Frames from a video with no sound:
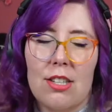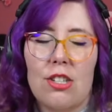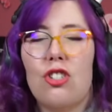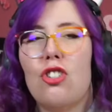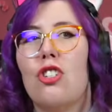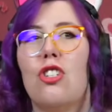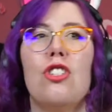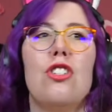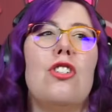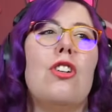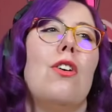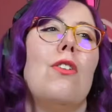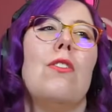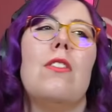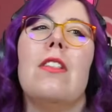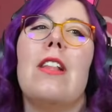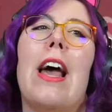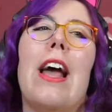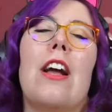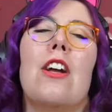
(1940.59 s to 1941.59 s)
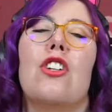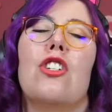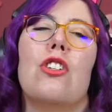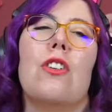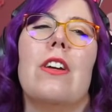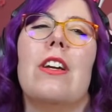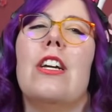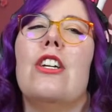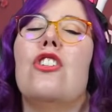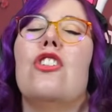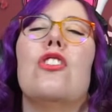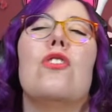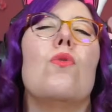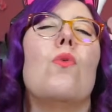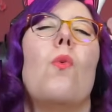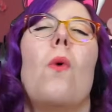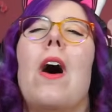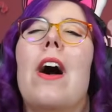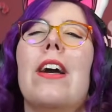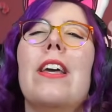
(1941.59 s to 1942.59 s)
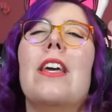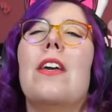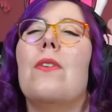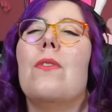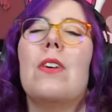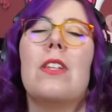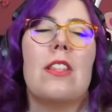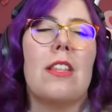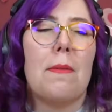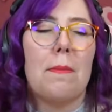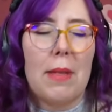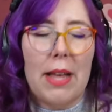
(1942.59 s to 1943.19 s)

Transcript: And she's still lecturing as she's walking with them.